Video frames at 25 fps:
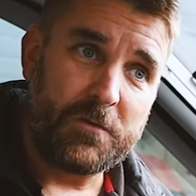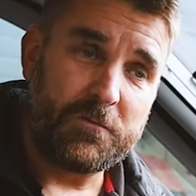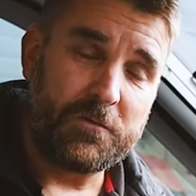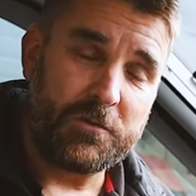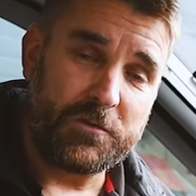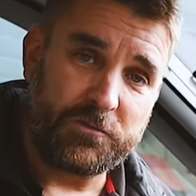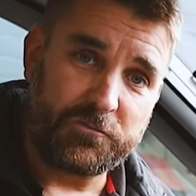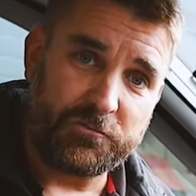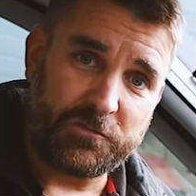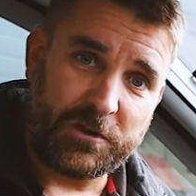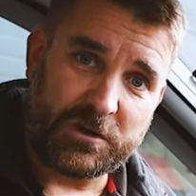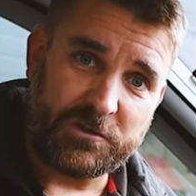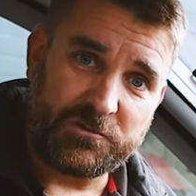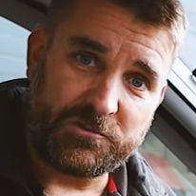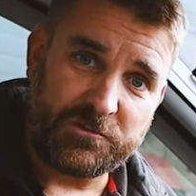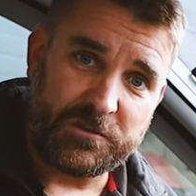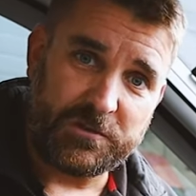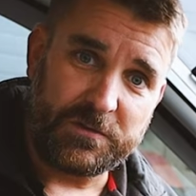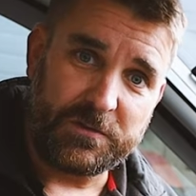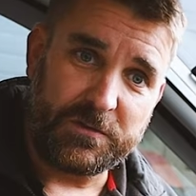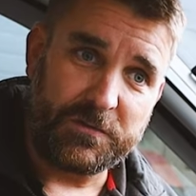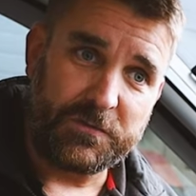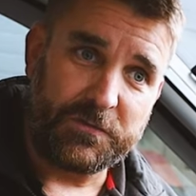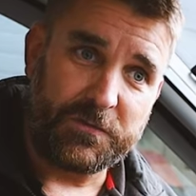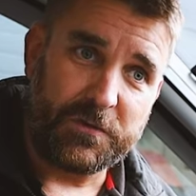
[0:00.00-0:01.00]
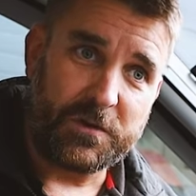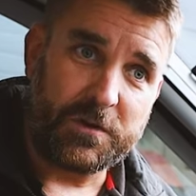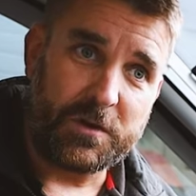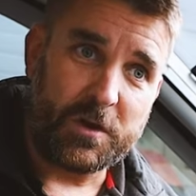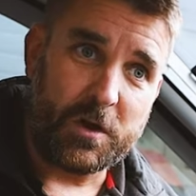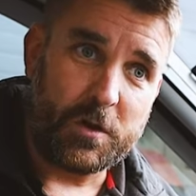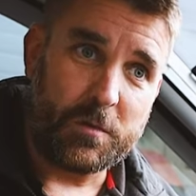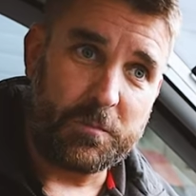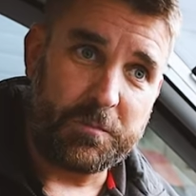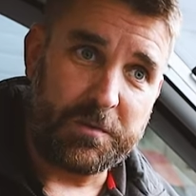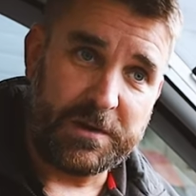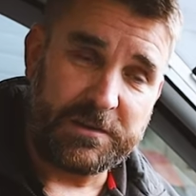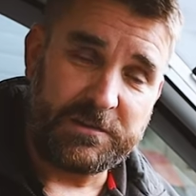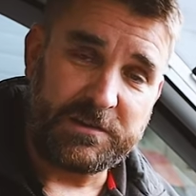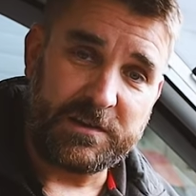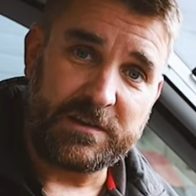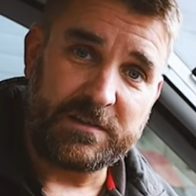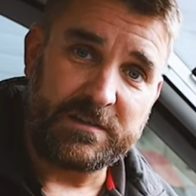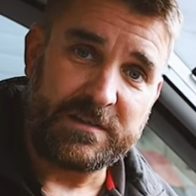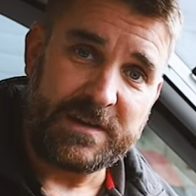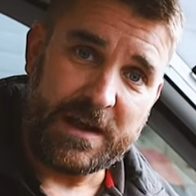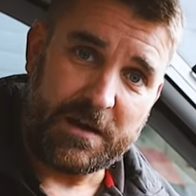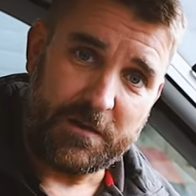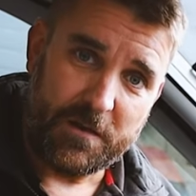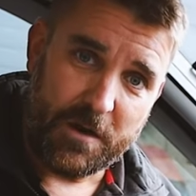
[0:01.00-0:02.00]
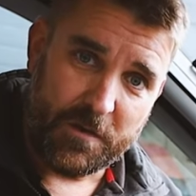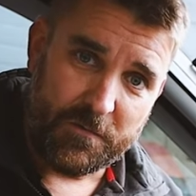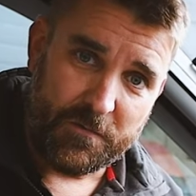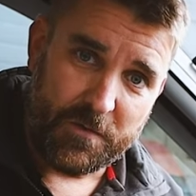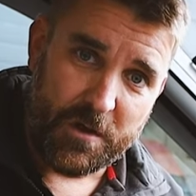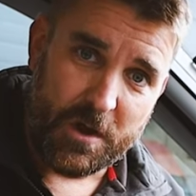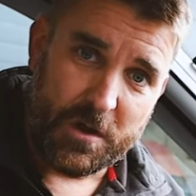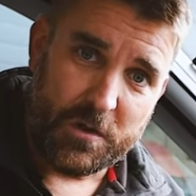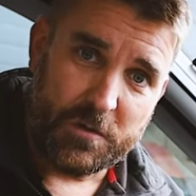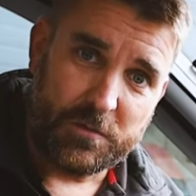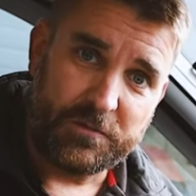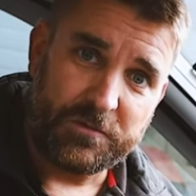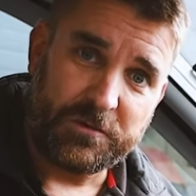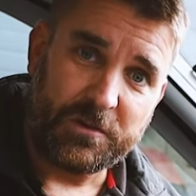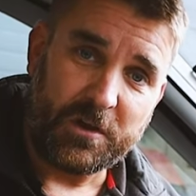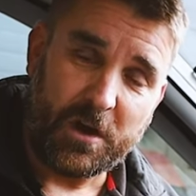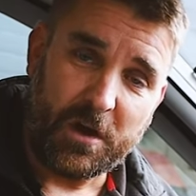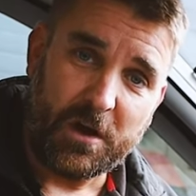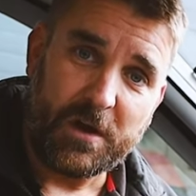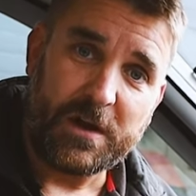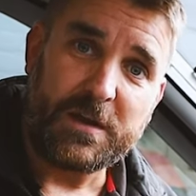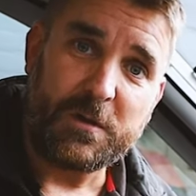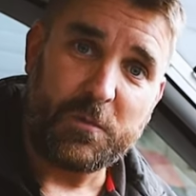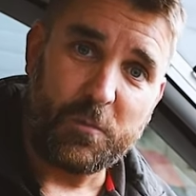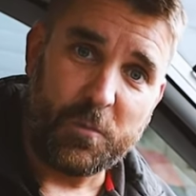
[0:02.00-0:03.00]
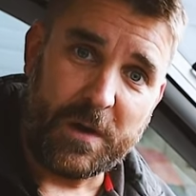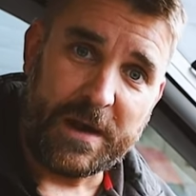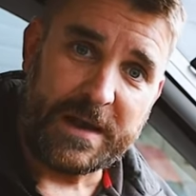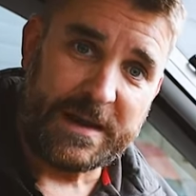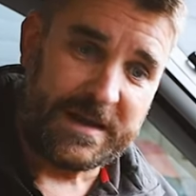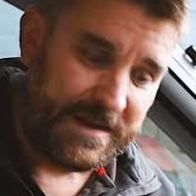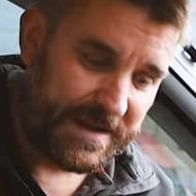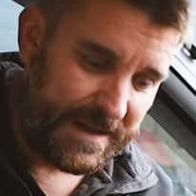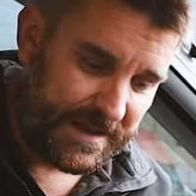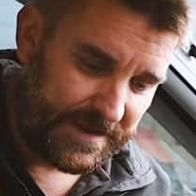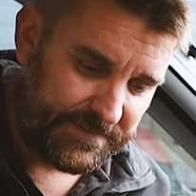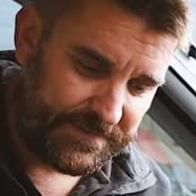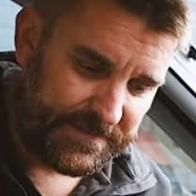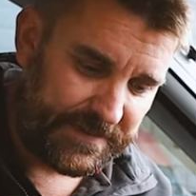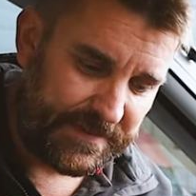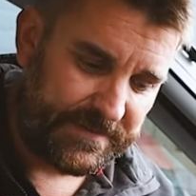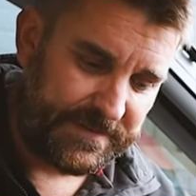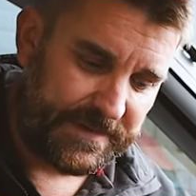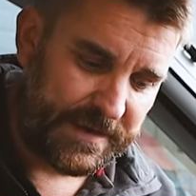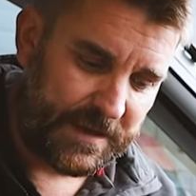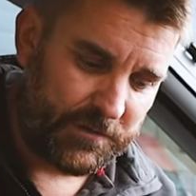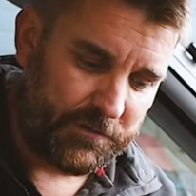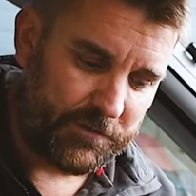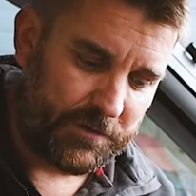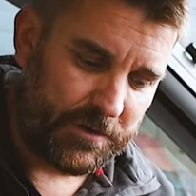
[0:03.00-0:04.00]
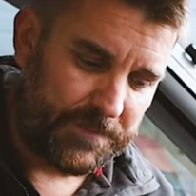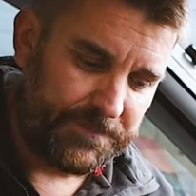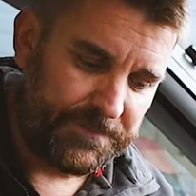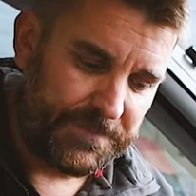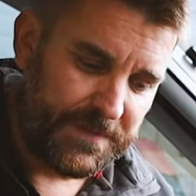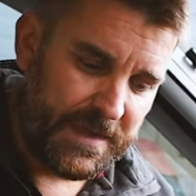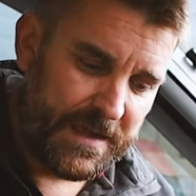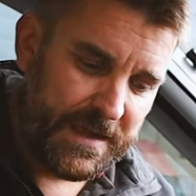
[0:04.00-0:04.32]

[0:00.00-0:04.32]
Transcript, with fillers: restrictions for low bridges, narrow roads, height, weight, length, et cetera.